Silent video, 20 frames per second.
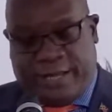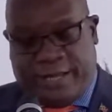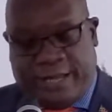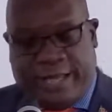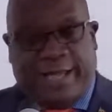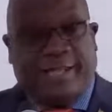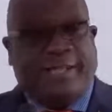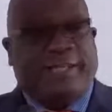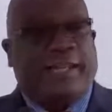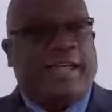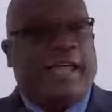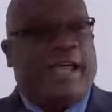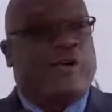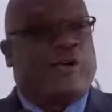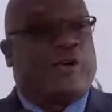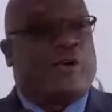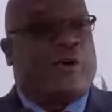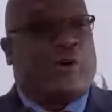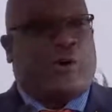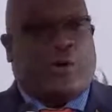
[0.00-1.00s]
I
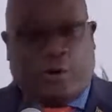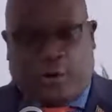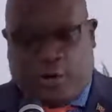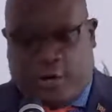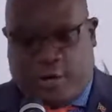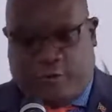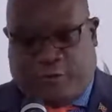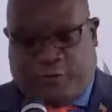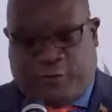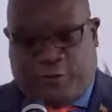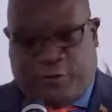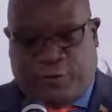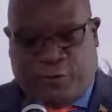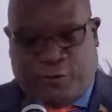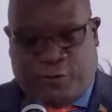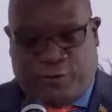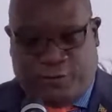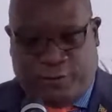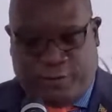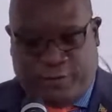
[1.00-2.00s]
thank all of
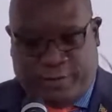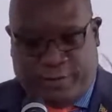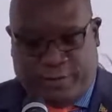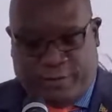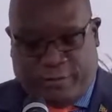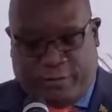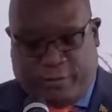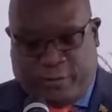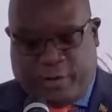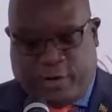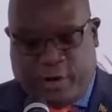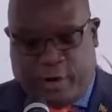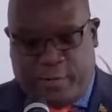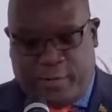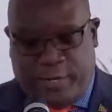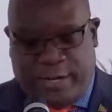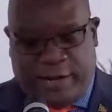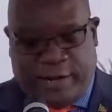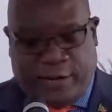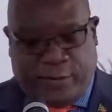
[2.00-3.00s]
you for
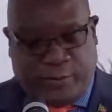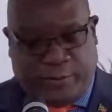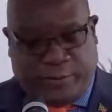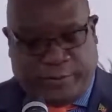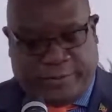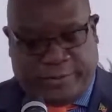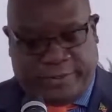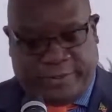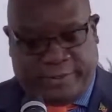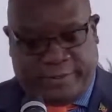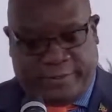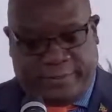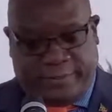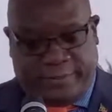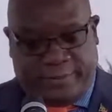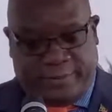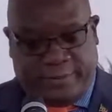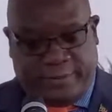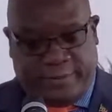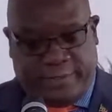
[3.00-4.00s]
coming out.
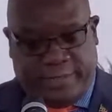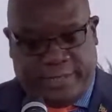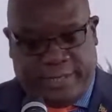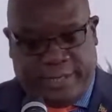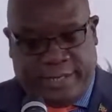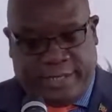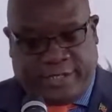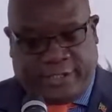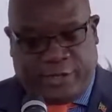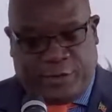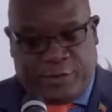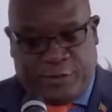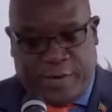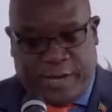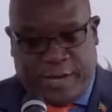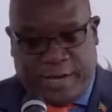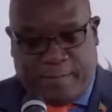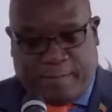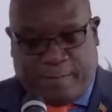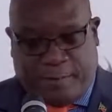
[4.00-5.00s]
It's a
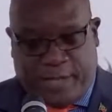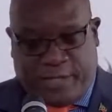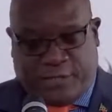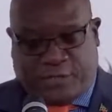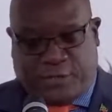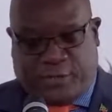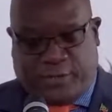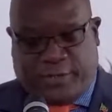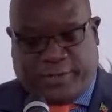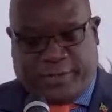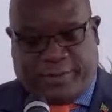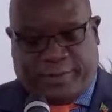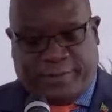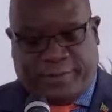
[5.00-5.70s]
real pleasure